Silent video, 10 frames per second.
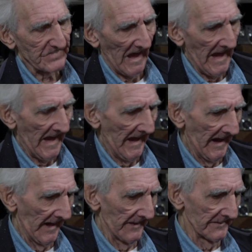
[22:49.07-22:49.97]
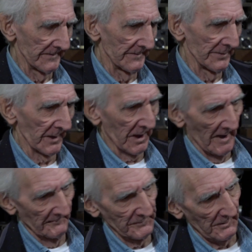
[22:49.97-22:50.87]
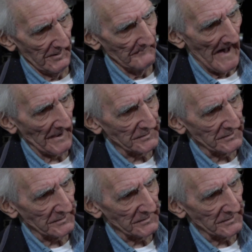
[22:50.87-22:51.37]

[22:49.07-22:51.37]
And the governor, Mike